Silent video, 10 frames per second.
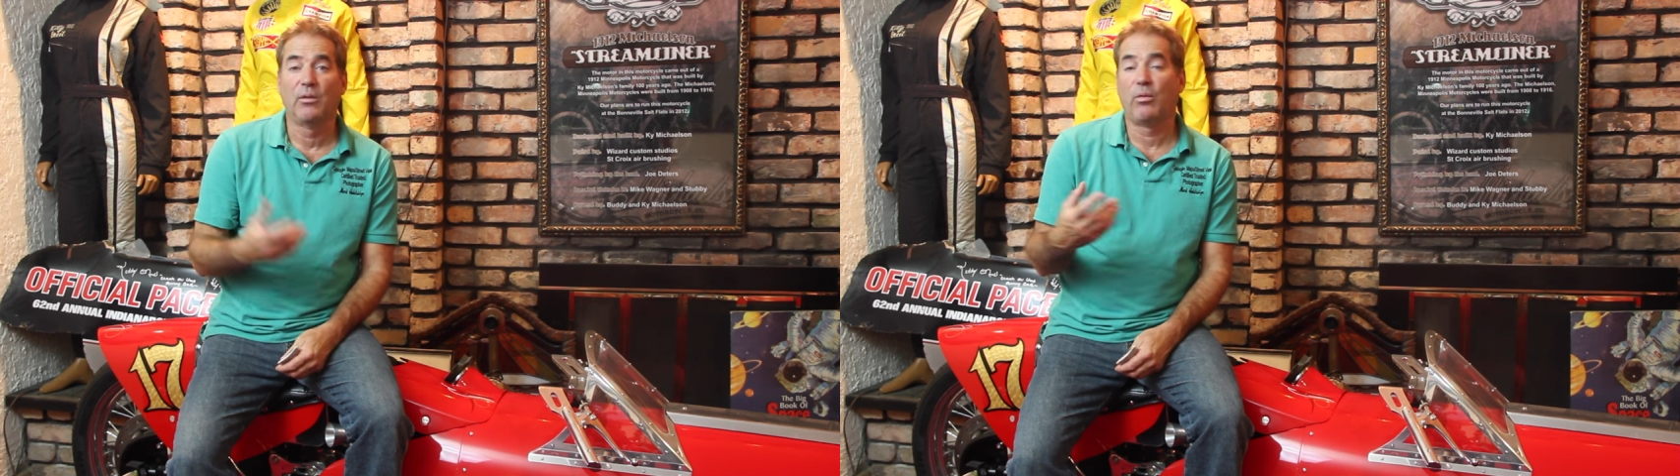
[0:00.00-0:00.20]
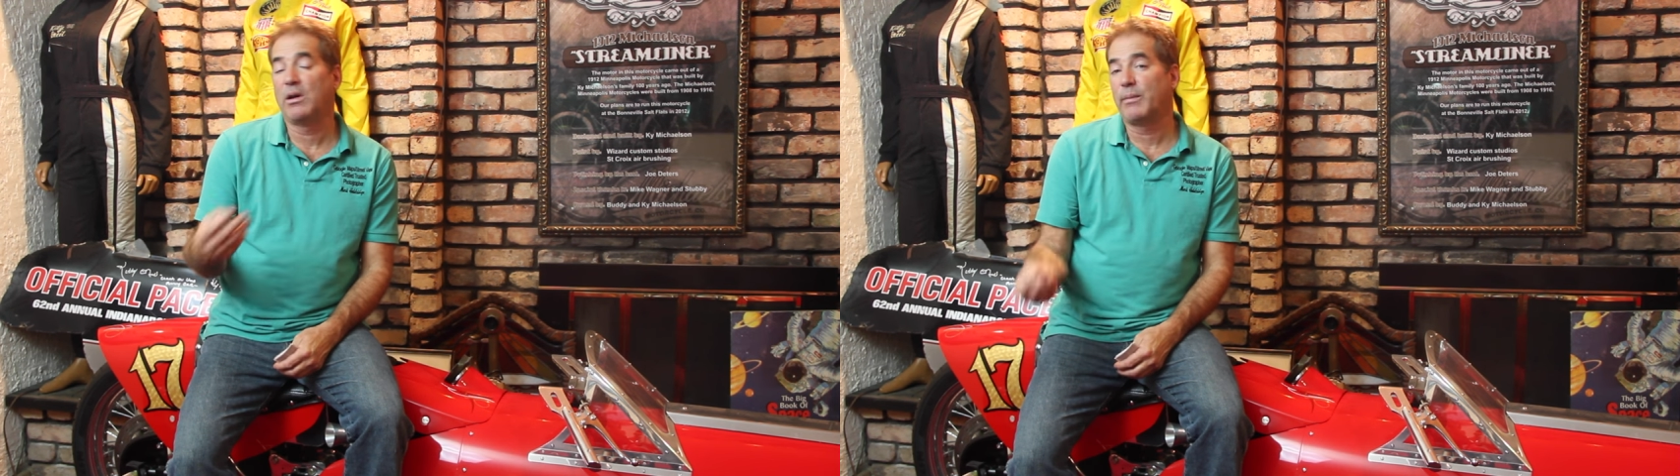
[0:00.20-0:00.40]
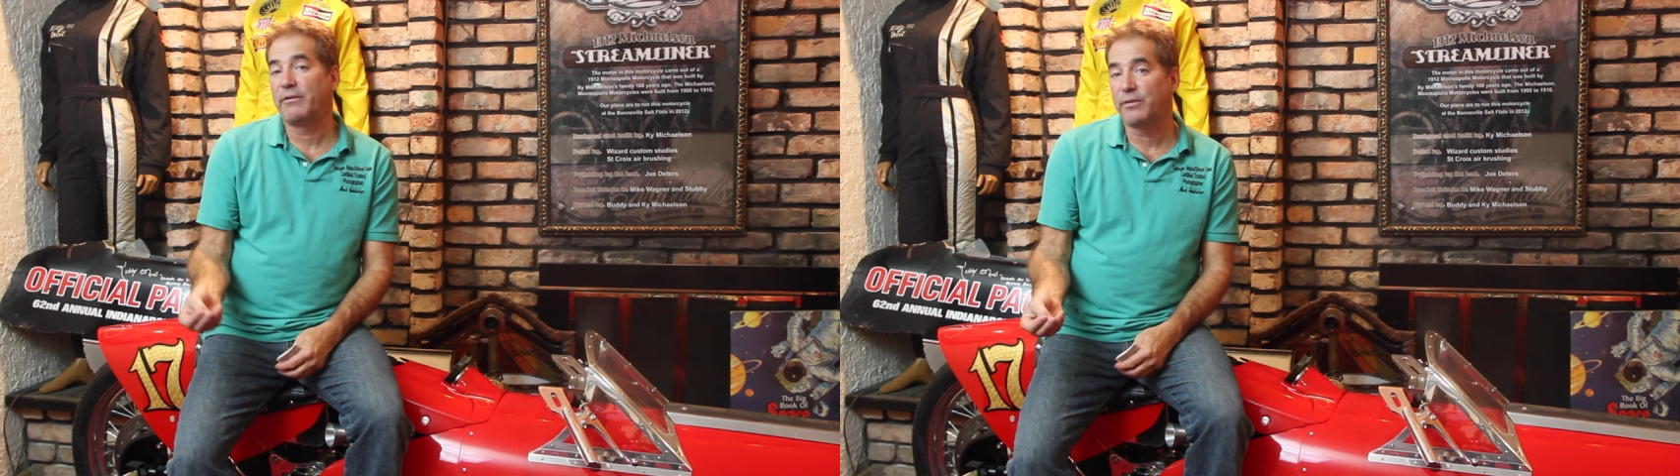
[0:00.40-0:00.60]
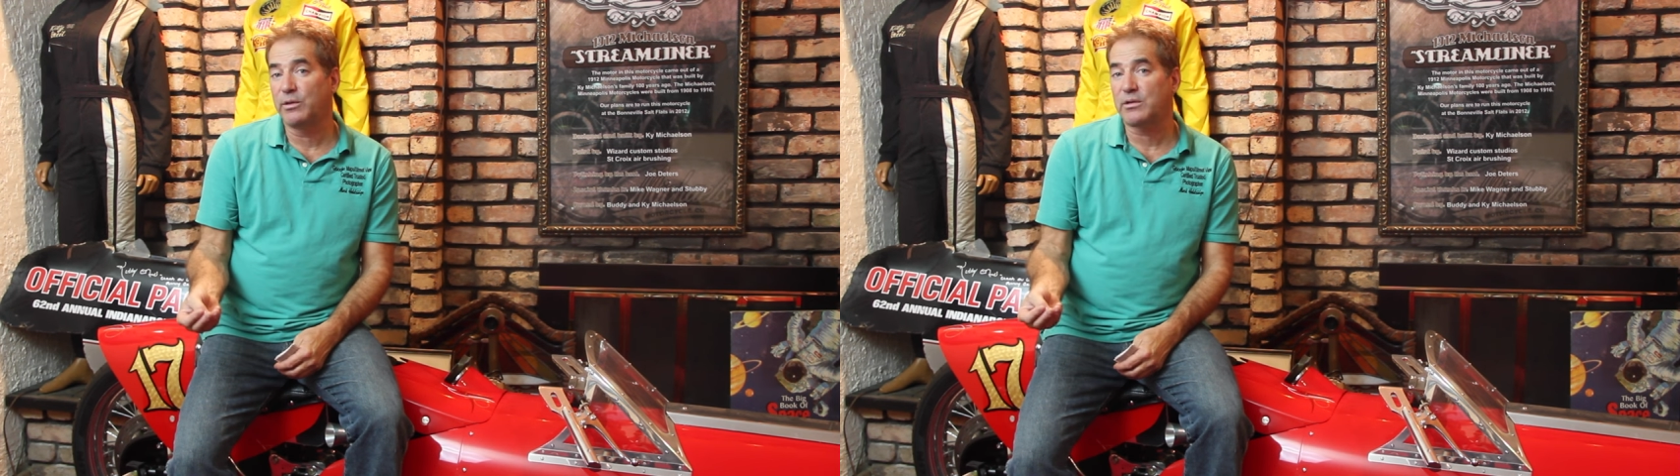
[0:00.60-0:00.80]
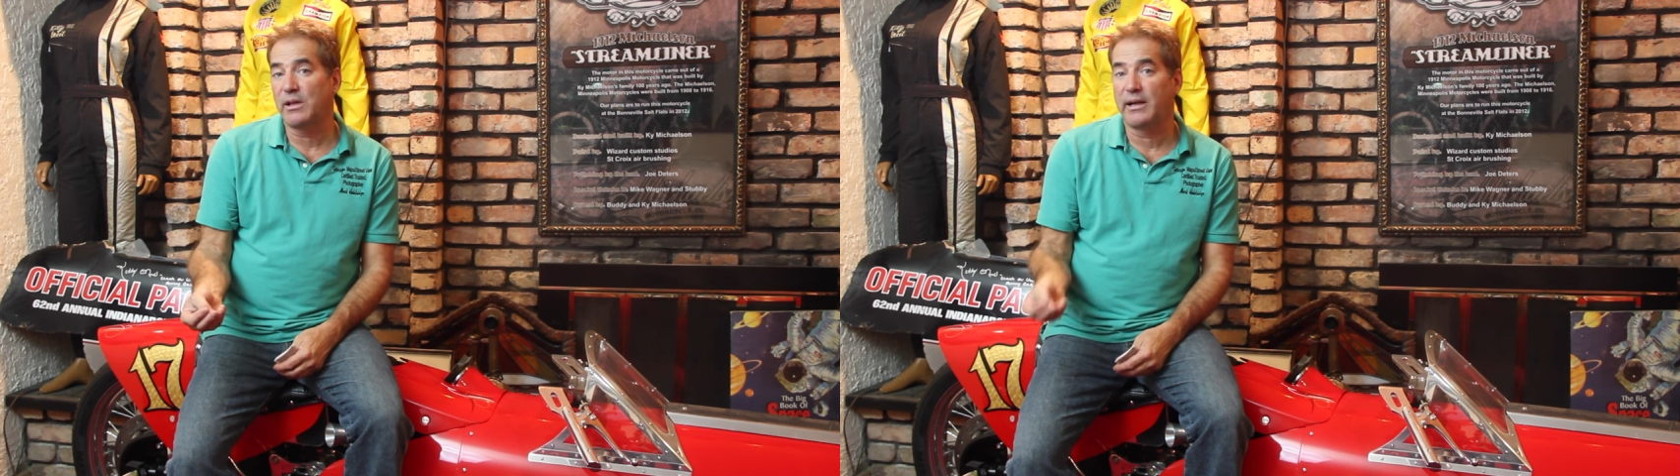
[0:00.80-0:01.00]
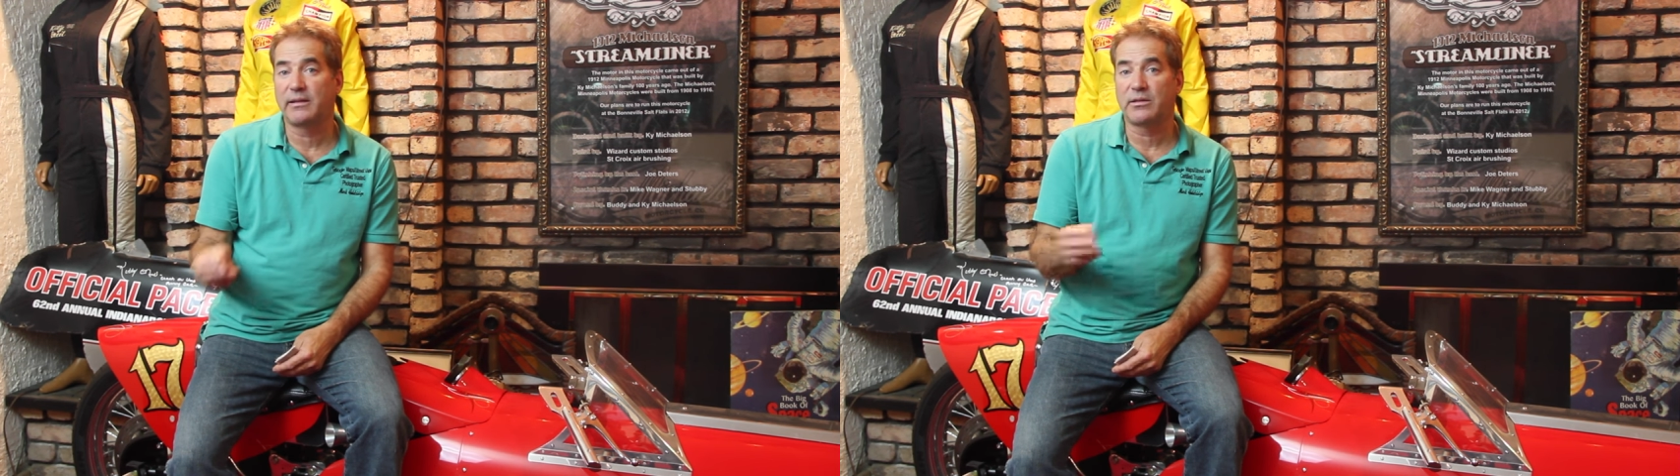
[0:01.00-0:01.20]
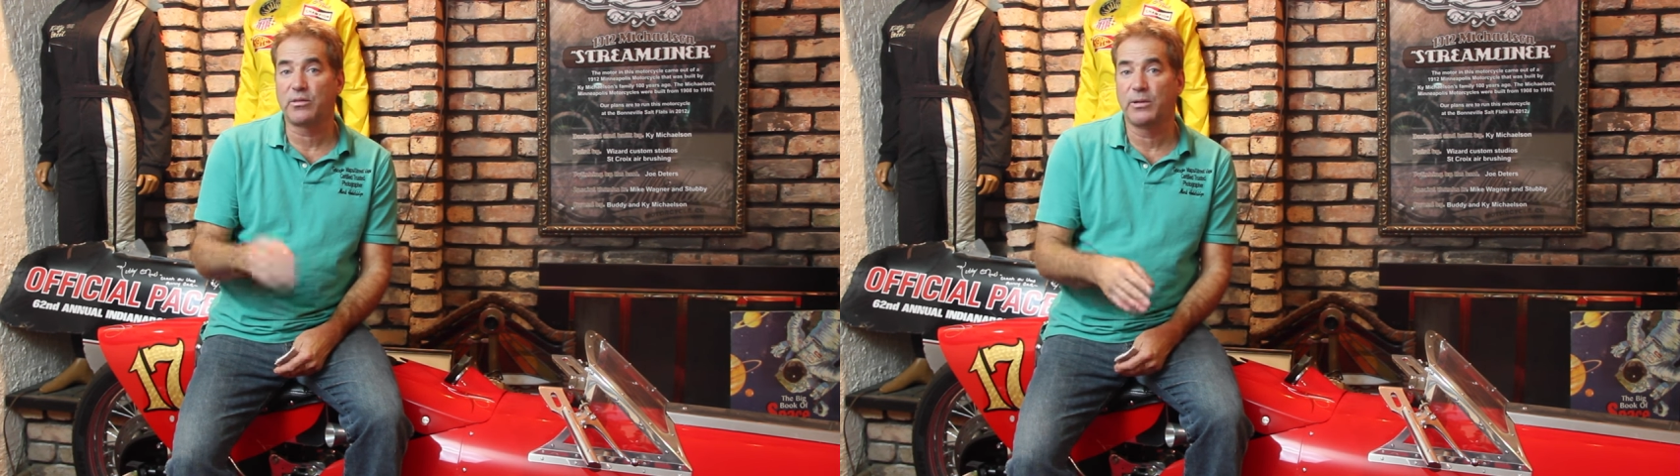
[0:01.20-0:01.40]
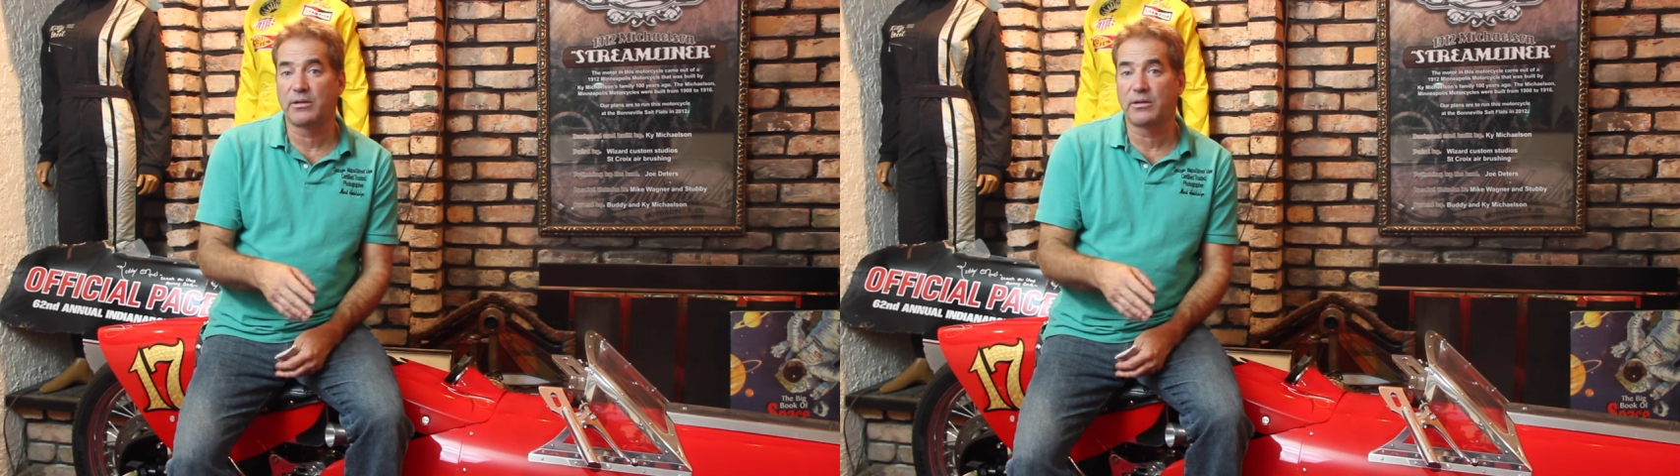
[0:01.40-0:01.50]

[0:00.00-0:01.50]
One of my first clients two